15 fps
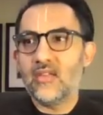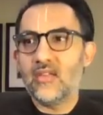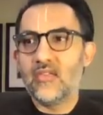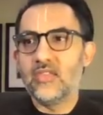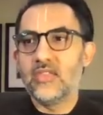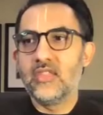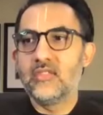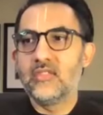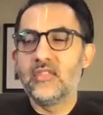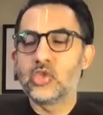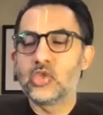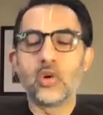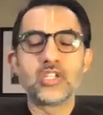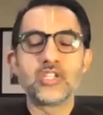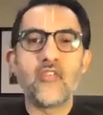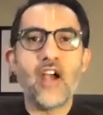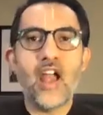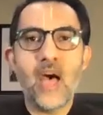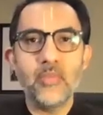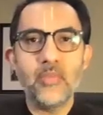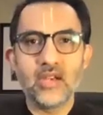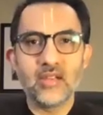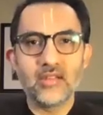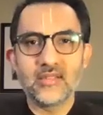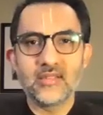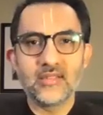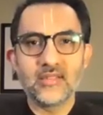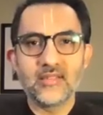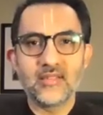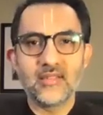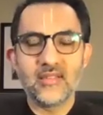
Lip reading: the source of our happiness.